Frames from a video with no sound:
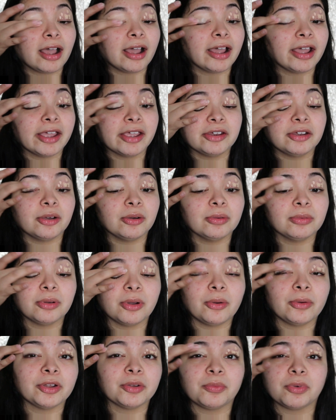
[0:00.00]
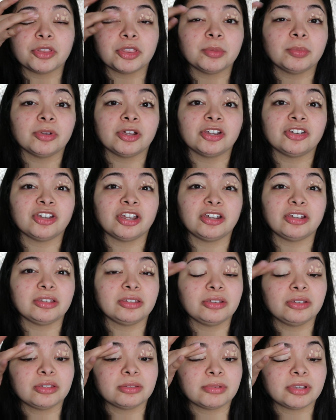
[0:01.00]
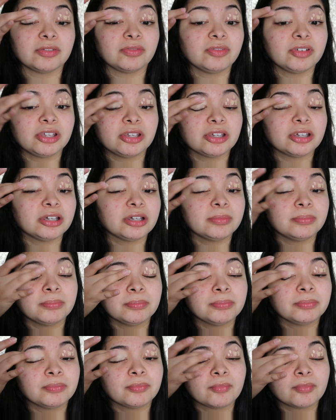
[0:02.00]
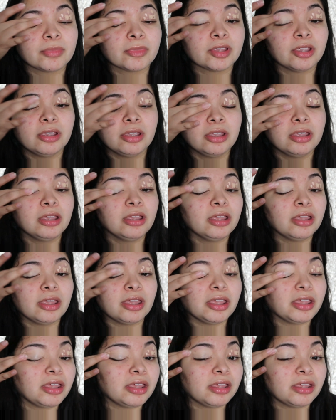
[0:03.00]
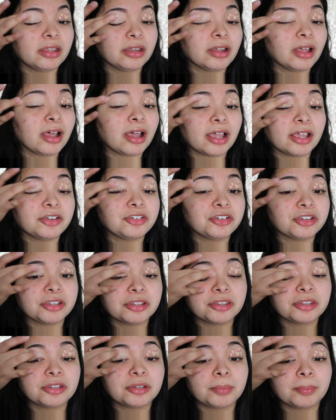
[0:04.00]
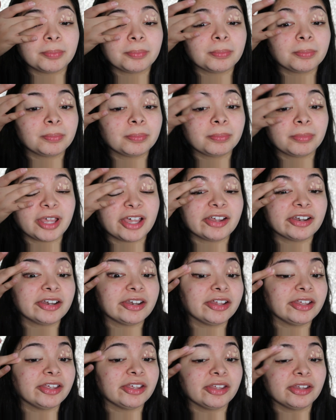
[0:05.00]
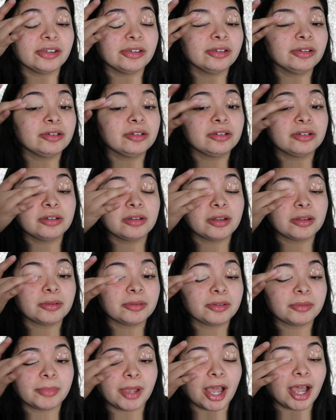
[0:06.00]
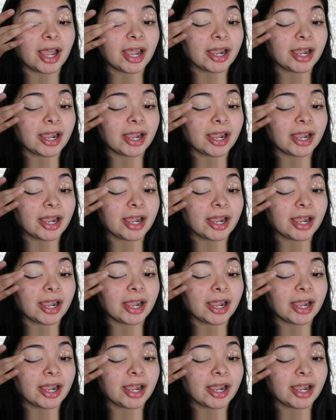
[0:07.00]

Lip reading: I don't go in with a brush, I just use my finger, and I just pat it in to my